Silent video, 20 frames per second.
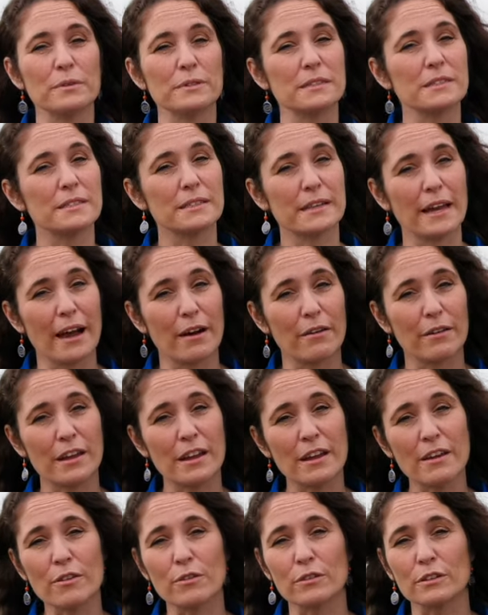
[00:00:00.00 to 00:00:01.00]
with
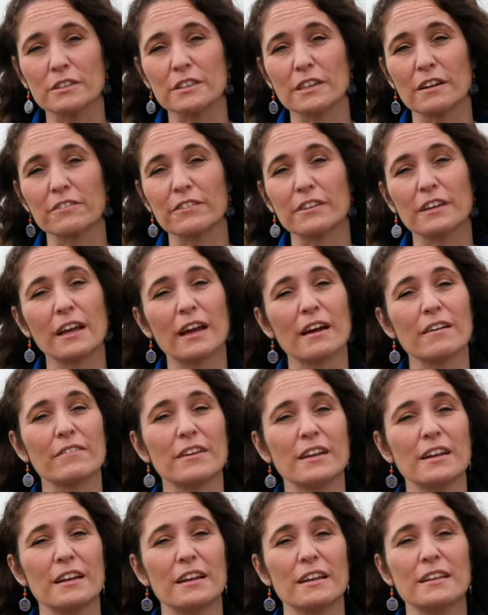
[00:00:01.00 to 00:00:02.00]
scouting or definitely have
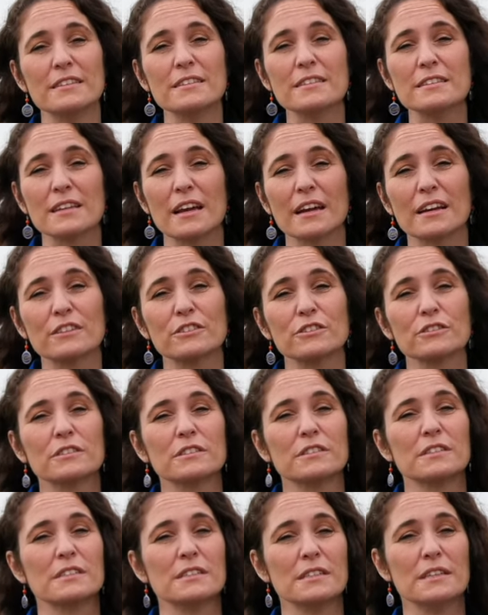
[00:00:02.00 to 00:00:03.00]
an insect or a
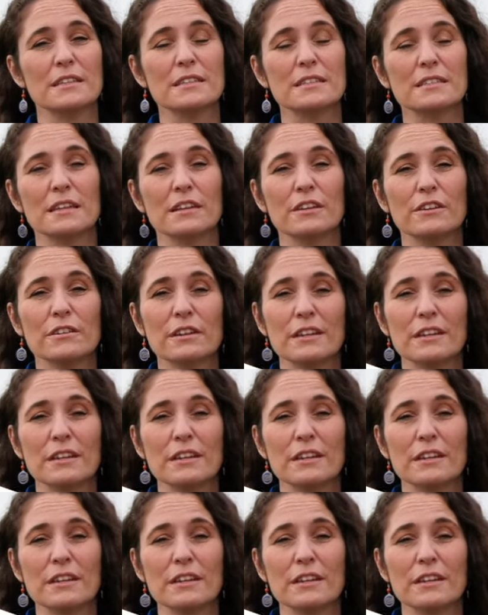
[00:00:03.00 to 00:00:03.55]
disease that you